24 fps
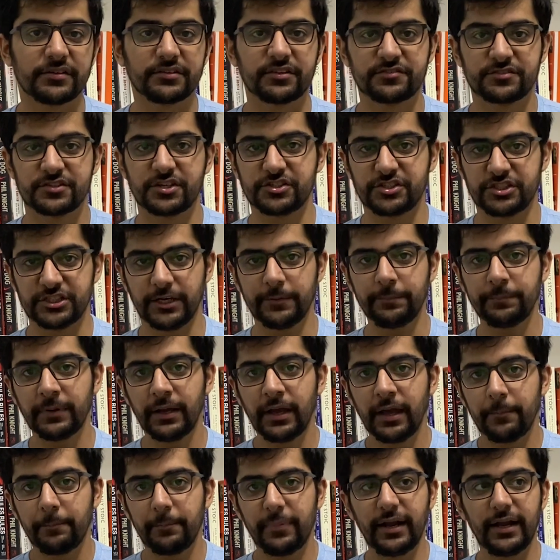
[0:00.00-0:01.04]
transistor chip
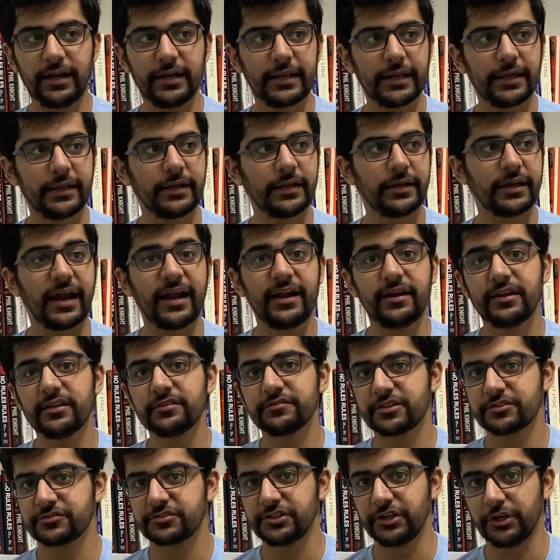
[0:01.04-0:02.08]
built in
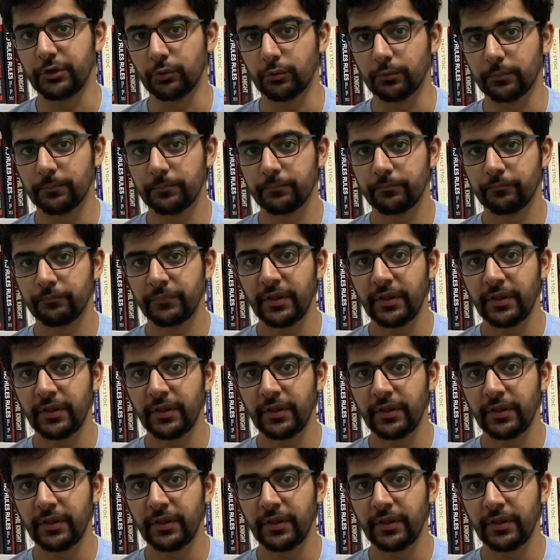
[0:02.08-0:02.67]
1962.